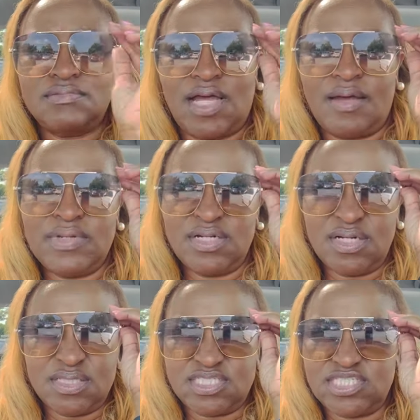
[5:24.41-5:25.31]
I'm in
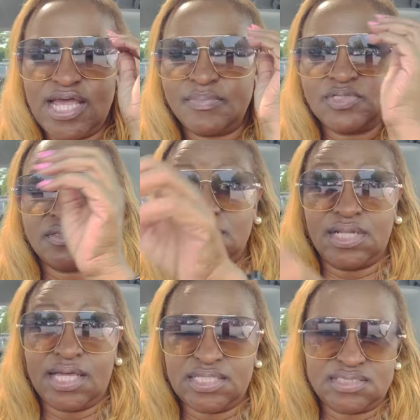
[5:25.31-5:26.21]
another chapter. And
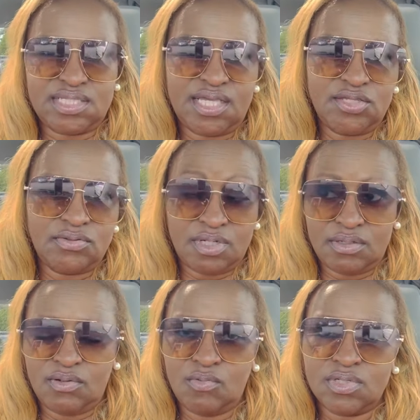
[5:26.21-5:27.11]
like I said, you
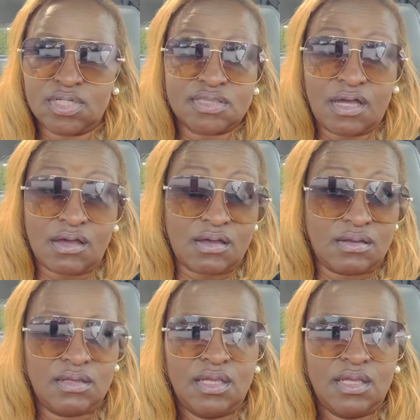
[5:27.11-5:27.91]
know, who would have thought,